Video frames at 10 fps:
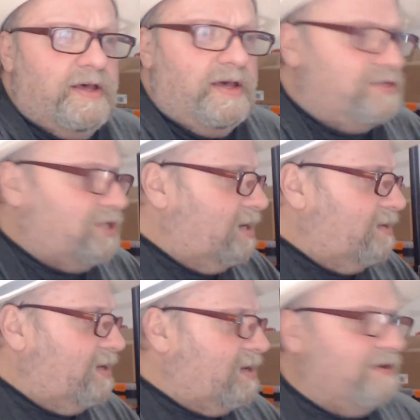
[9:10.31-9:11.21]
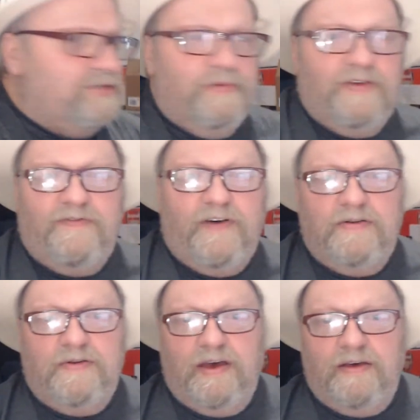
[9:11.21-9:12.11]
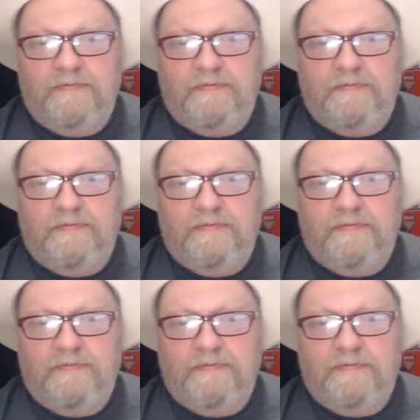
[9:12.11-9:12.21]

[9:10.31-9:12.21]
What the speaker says: antenna? Here goes my phone now.